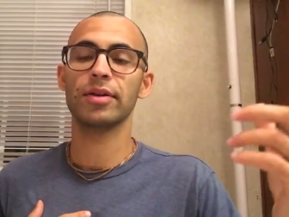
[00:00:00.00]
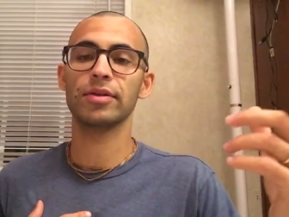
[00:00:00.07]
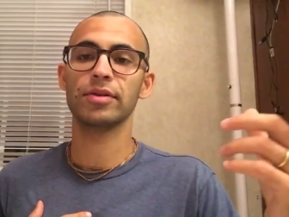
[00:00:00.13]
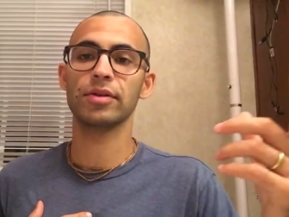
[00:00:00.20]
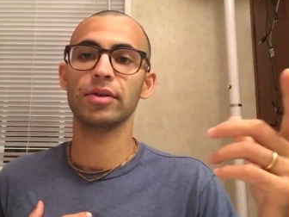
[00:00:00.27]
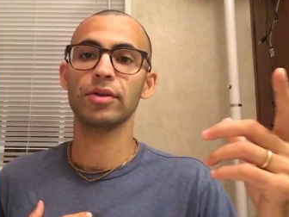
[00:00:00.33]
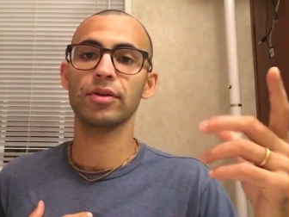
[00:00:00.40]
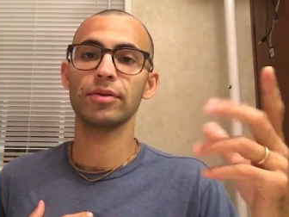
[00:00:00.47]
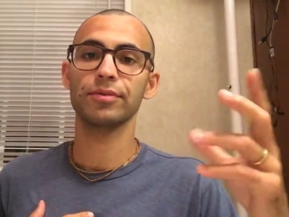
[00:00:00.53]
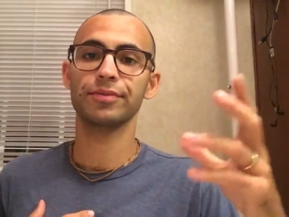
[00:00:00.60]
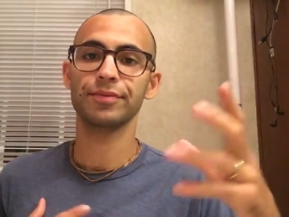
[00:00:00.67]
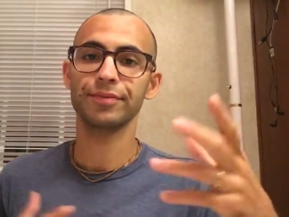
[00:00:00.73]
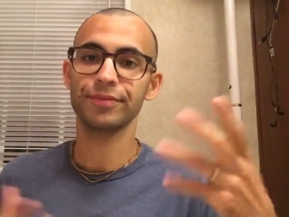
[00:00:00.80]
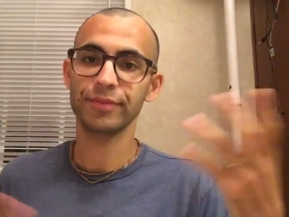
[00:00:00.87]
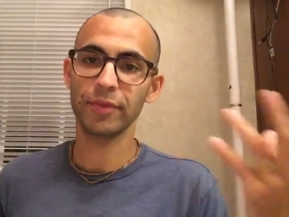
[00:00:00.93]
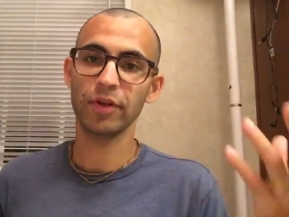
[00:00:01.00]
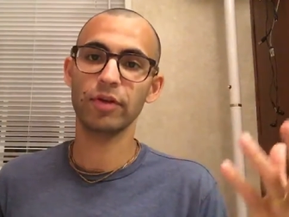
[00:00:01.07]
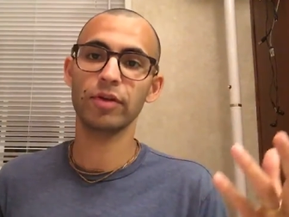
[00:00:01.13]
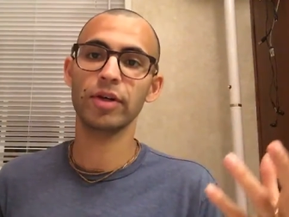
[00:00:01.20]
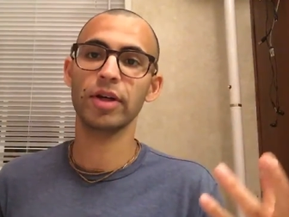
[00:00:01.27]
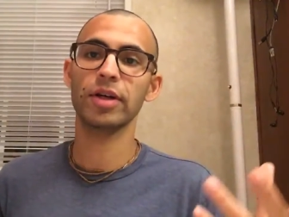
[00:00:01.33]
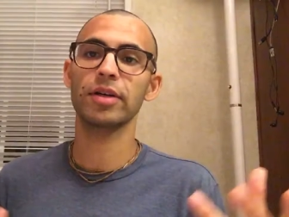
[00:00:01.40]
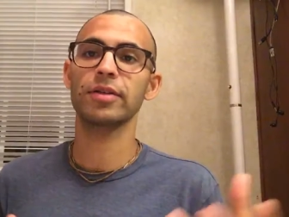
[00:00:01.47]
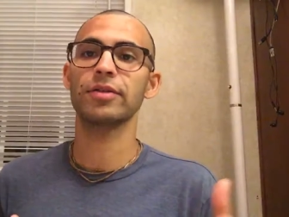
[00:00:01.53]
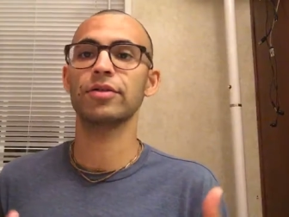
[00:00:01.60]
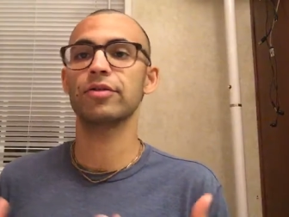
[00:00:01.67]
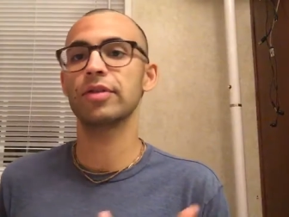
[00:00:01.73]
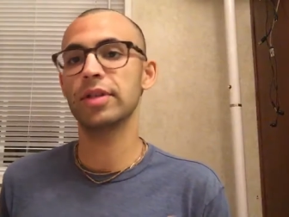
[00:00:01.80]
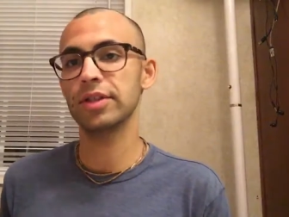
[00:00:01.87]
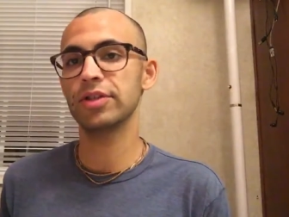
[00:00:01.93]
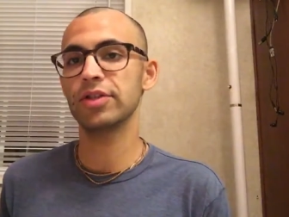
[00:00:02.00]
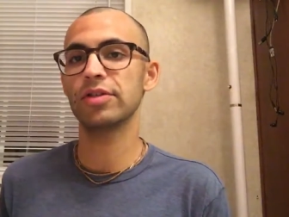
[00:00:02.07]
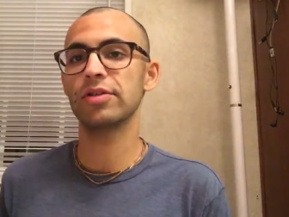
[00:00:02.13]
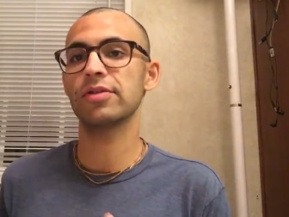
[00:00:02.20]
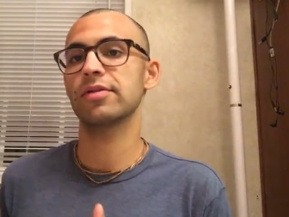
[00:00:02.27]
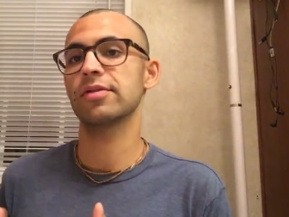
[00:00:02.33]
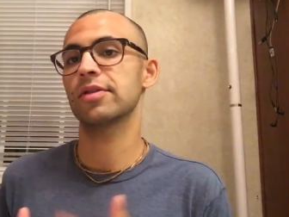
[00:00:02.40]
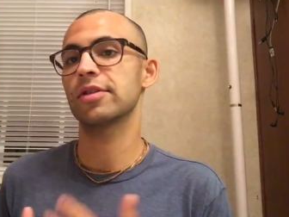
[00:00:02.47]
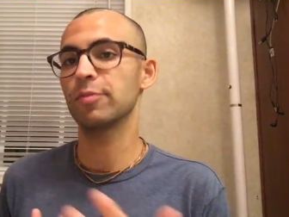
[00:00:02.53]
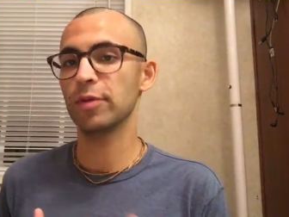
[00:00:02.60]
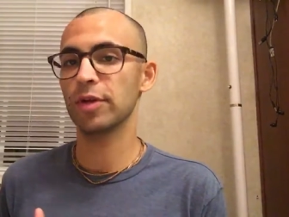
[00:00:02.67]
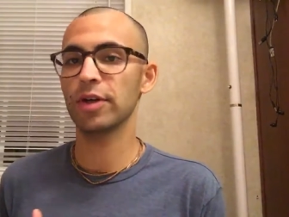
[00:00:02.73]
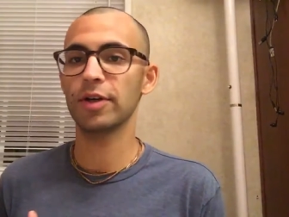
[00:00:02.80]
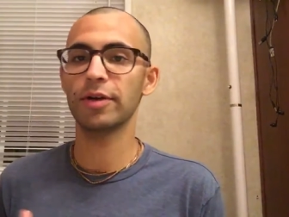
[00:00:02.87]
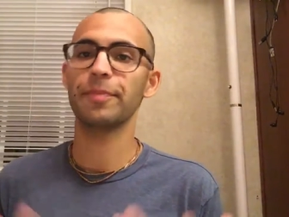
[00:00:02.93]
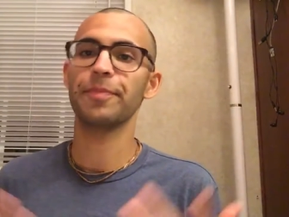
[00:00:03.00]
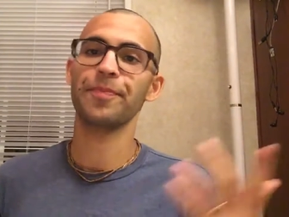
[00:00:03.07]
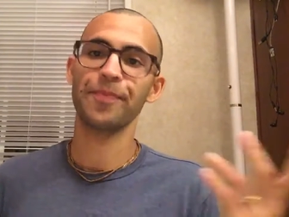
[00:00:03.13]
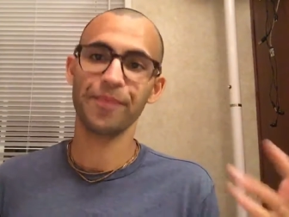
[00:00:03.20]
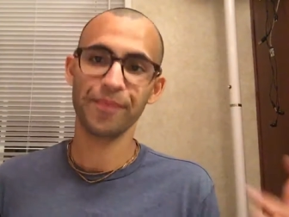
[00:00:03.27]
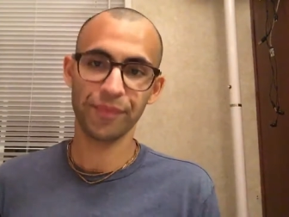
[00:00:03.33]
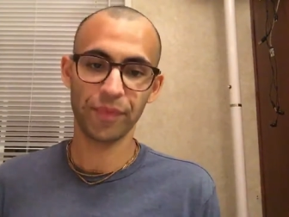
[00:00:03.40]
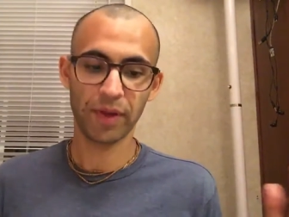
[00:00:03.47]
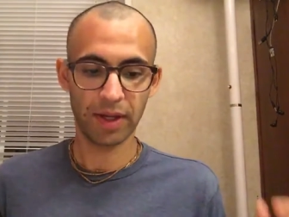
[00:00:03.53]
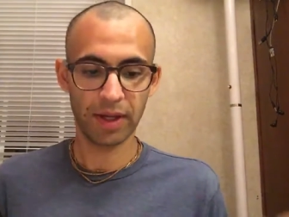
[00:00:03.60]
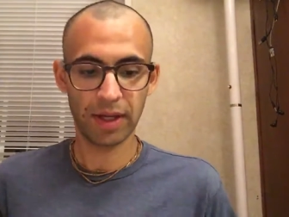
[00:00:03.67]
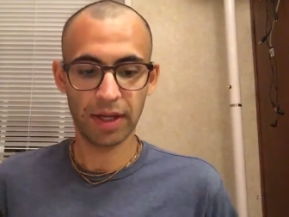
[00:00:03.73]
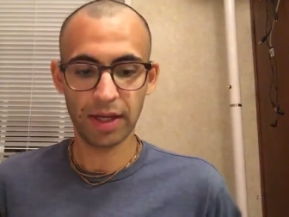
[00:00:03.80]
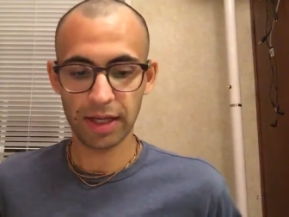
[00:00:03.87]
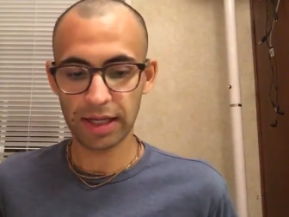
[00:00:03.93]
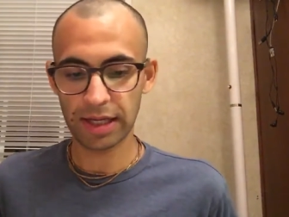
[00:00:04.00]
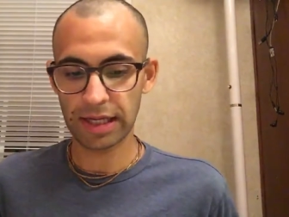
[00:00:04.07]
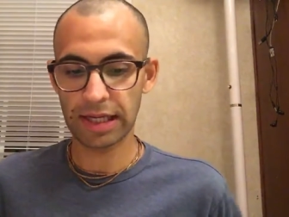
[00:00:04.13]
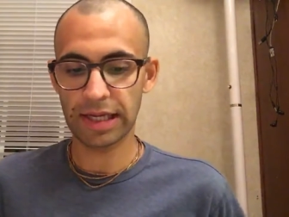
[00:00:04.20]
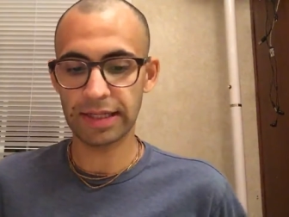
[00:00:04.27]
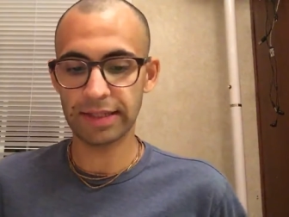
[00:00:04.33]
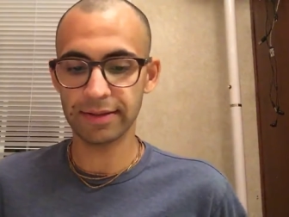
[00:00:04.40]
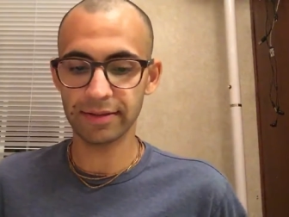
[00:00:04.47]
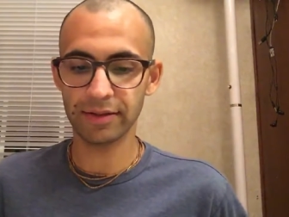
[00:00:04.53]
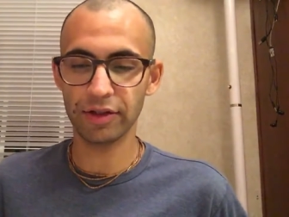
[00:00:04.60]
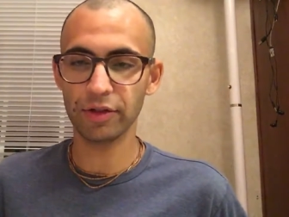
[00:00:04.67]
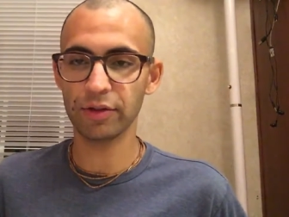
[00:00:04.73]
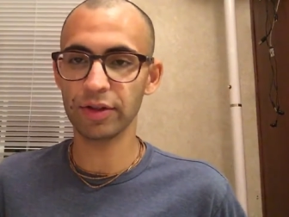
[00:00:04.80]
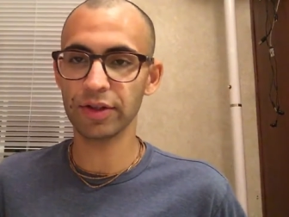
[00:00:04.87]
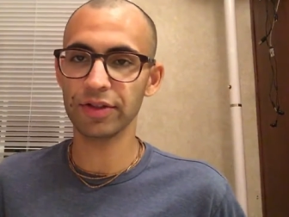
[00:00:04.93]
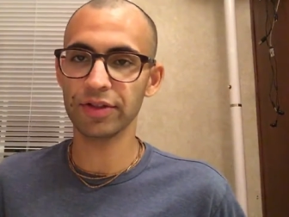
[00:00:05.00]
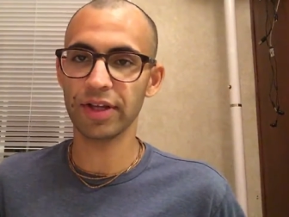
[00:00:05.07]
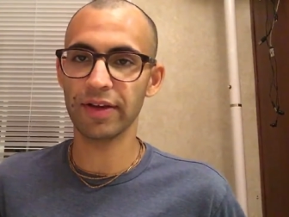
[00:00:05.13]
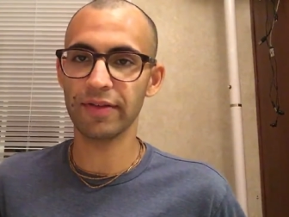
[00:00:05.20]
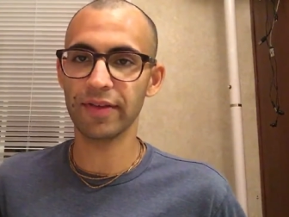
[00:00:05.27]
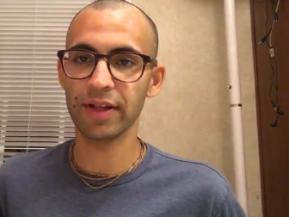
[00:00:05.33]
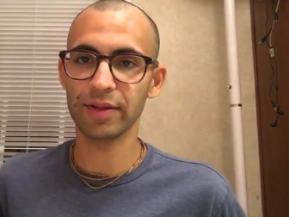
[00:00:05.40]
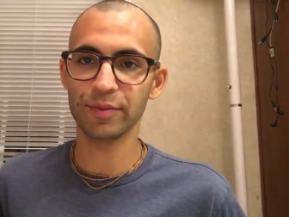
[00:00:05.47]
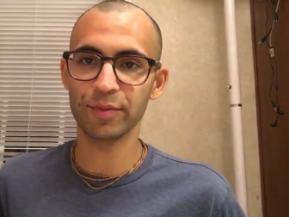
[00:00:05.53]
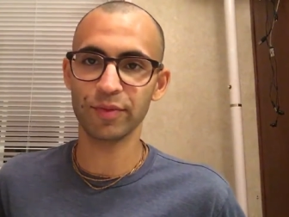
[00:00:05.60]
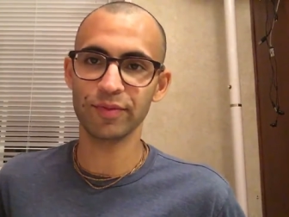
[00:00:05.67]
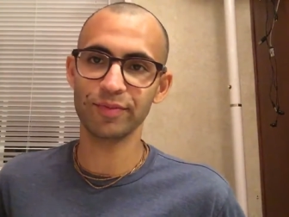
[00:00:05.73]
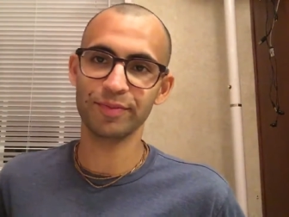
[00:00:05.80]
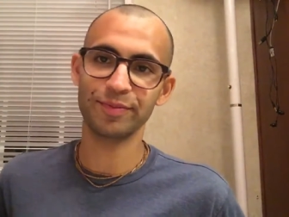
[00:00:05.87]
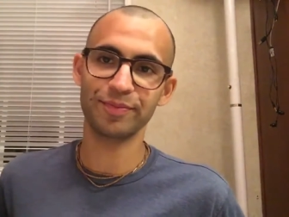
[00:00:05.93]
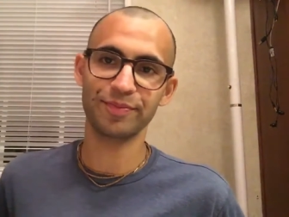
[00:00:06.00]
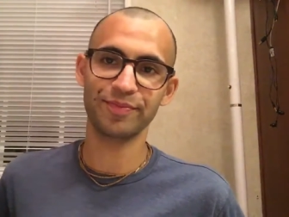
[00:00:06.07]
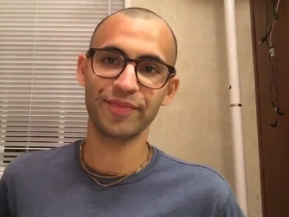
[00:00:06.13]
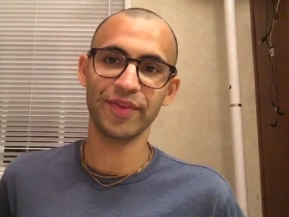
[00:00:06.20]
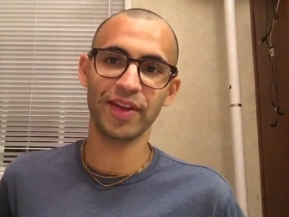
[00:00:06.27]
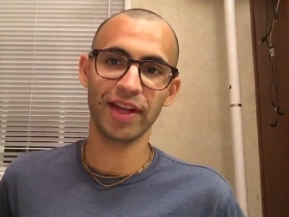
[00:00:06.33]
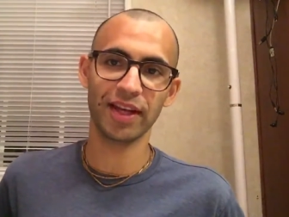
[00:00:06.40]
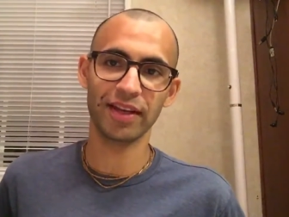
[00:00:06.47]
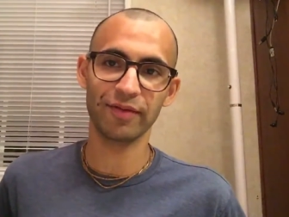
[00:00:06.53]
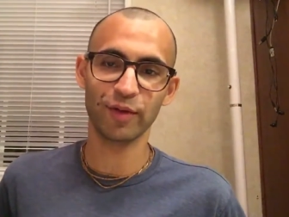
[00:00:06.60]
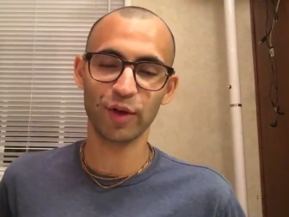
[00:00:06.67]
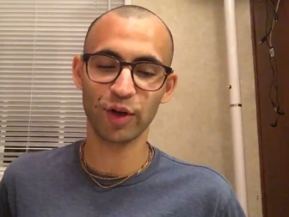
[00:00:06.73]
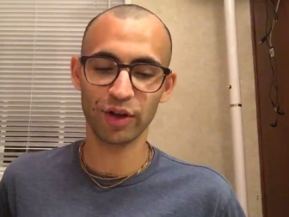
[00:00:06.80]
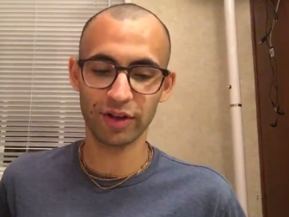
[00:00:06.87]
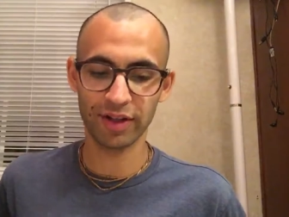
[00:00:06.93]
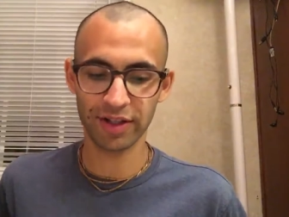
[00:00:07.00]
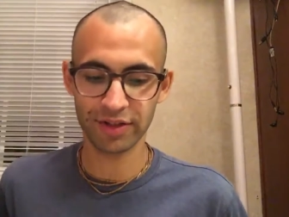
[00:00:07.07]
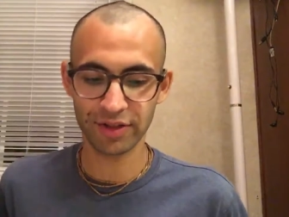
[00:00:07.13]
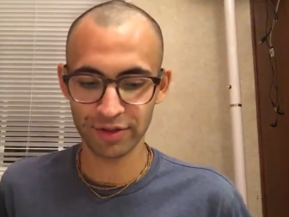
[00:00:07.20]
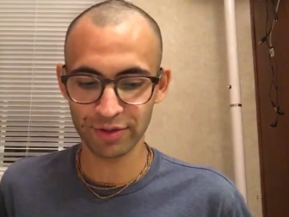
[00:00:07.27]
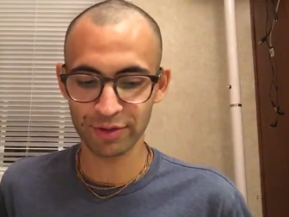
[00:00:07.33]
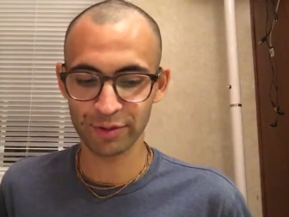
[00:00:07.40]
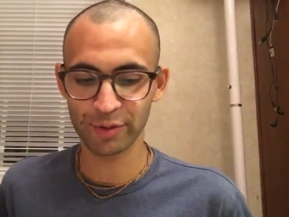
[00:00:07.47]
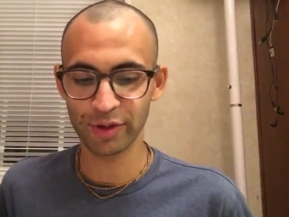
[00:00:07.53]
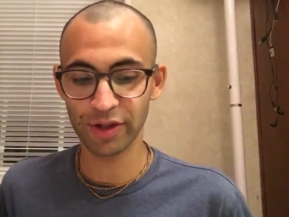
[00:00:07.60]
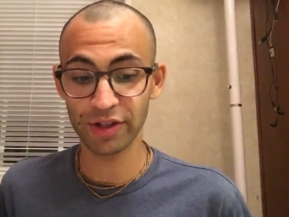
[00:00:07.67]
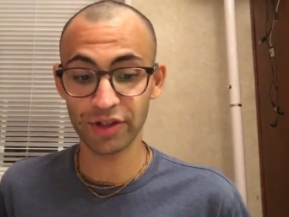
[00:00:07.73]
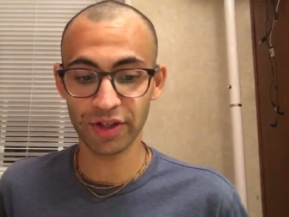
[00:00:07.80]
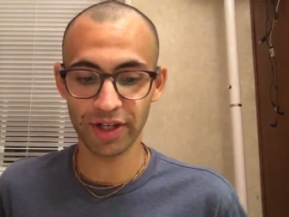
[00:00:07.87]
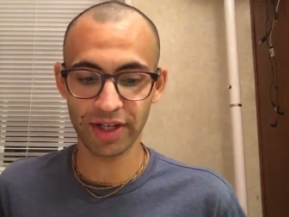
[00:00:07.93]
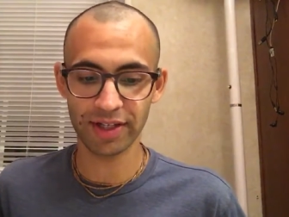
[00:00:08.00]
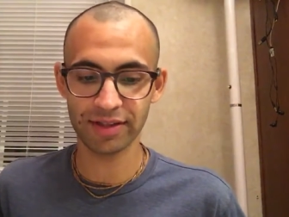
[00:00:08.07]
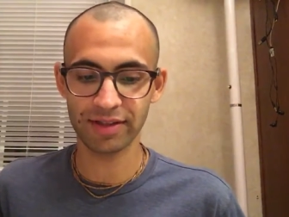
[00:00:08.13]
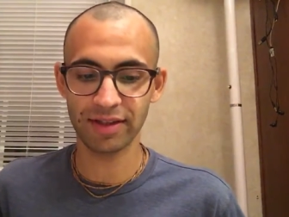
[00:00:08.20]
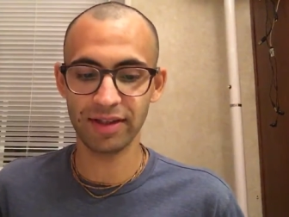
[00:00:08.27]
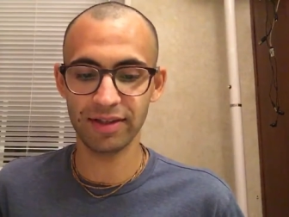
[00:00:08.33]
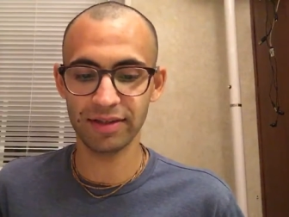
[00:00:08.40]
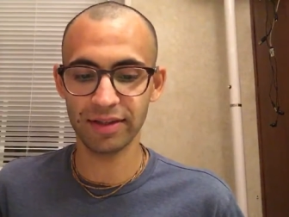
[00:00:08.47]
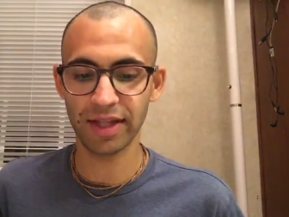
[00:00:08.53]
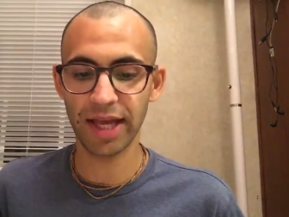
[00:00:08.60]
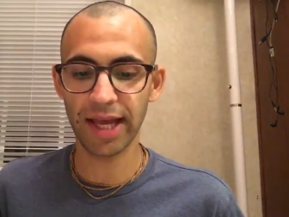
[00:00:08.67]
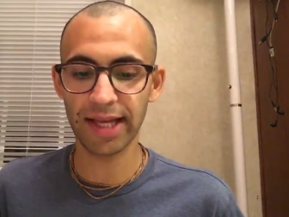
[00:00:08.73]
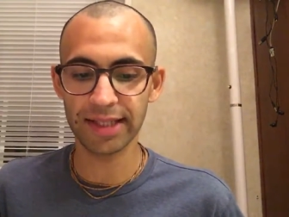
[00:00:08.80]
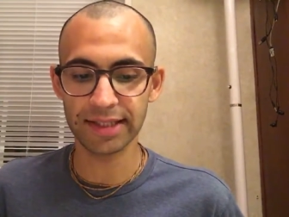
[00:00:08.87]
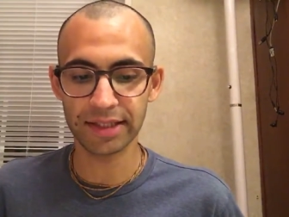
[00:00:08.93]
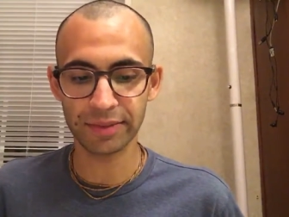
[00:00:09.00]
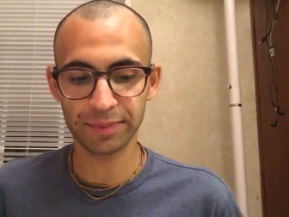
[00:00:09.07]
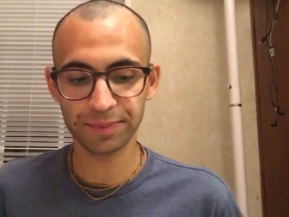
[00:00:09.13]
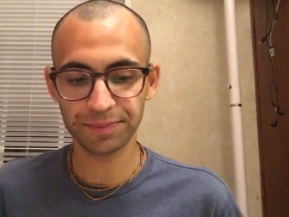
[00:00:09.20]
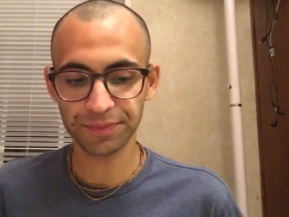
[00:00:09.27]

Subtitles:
So yoga, religion, similar, and yoga doesn't have that negative connotation as religion has these days.